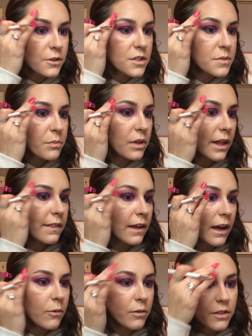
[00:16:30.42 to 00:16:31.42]
Just blend
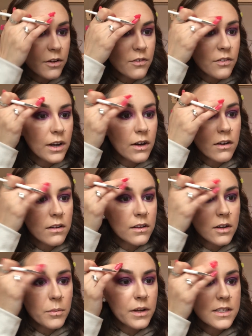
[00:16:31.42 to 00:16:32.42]
that with your finger a
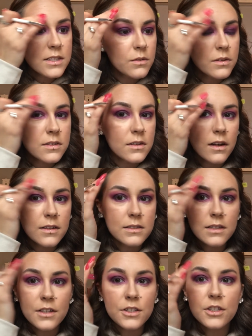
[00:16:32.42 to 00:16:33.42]
little bit so it's not
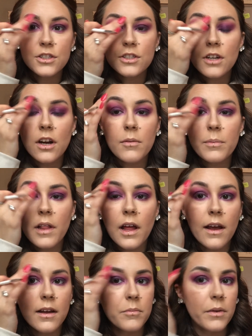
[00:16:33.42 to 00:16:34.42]
such a sharp
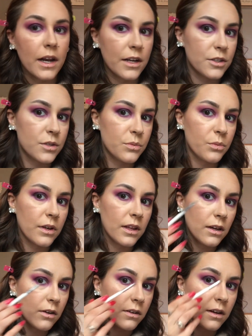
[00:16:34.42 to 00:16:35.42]
line, but it just
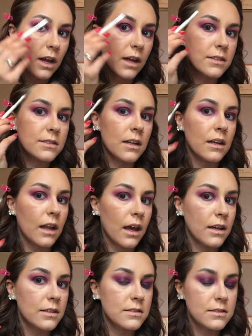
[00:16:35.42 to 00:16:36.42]
really creates a
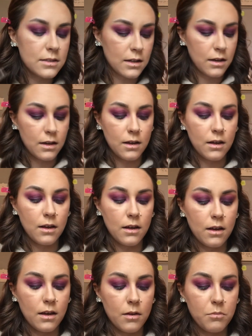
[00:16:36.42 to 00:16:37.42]
nice,
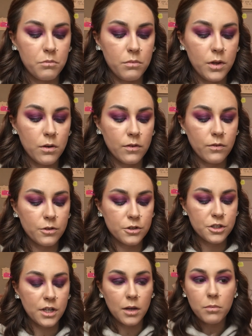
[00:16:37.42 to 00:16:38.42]
beautiful
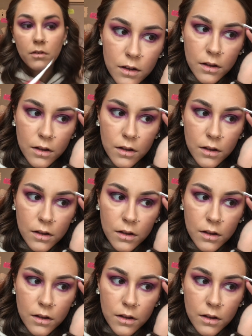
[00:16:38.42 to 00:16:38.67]
shape.